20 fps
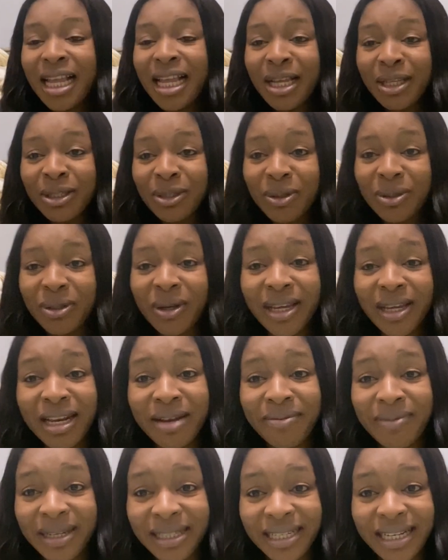So talking
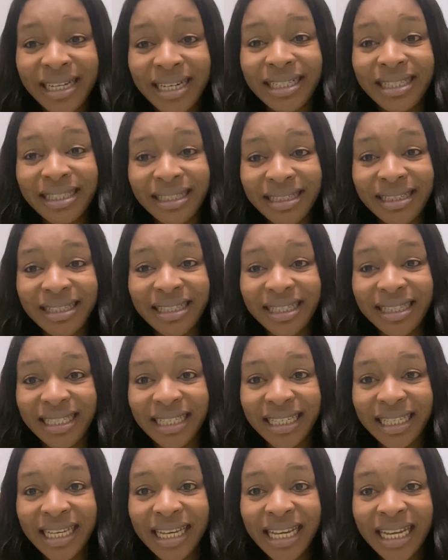about the
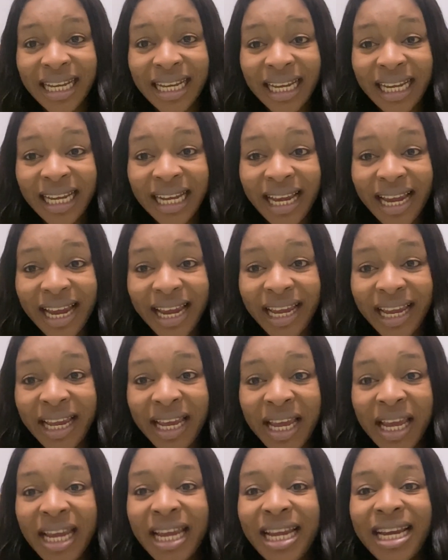electricity,
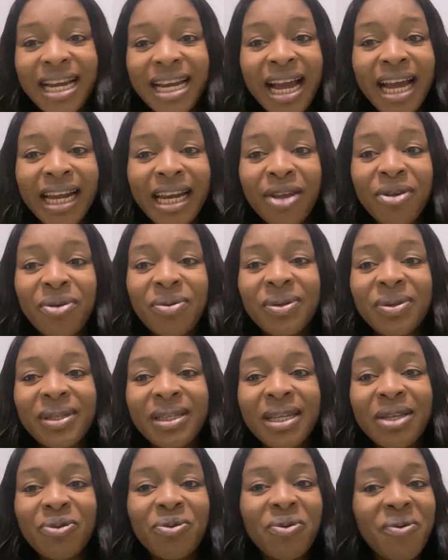in Ghana you
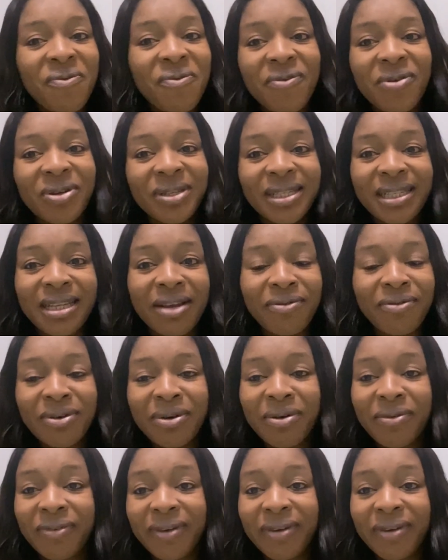see 24/7 of